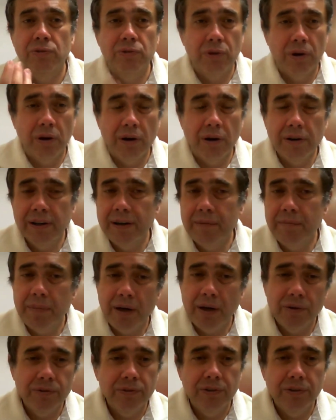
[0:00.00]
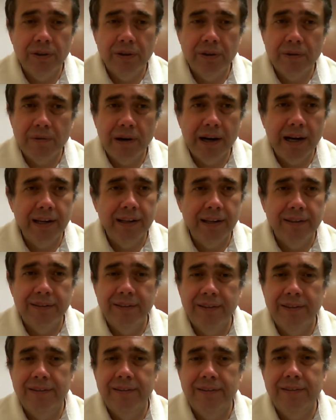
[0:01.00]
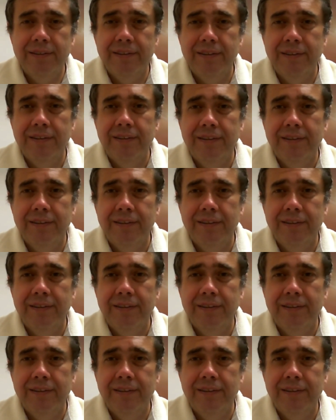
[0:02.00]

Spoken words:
talk about your qualities,